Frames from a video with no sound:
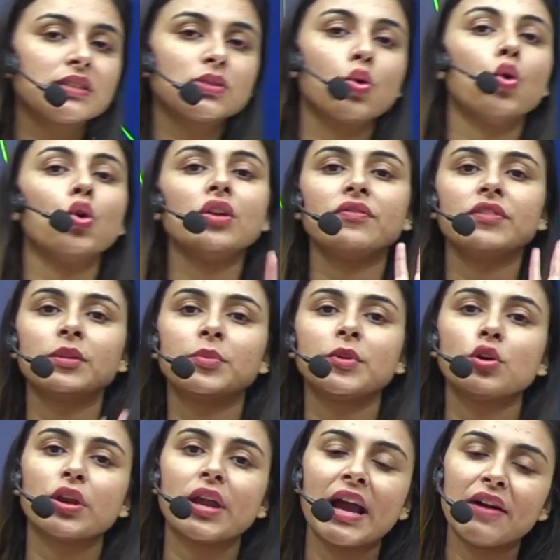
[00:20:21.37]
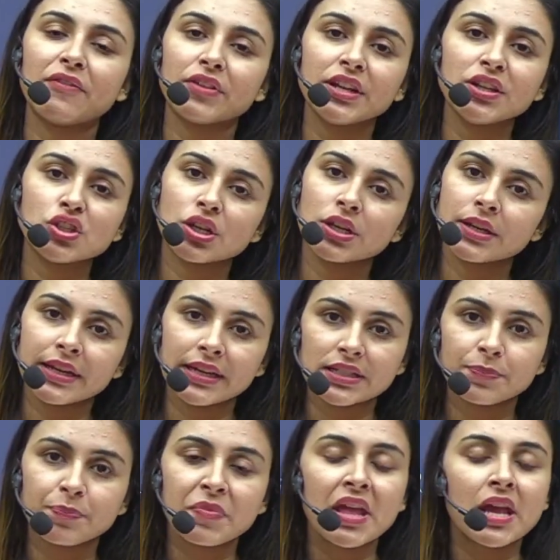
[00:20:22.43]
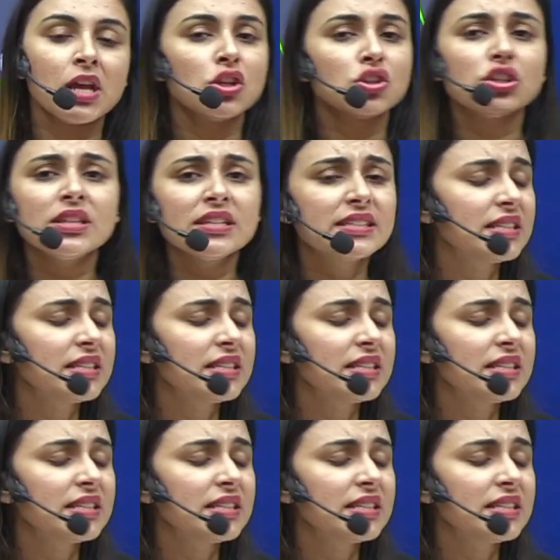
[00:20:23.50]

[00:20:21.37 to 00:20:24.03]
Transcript: whole will be your average rate. So this is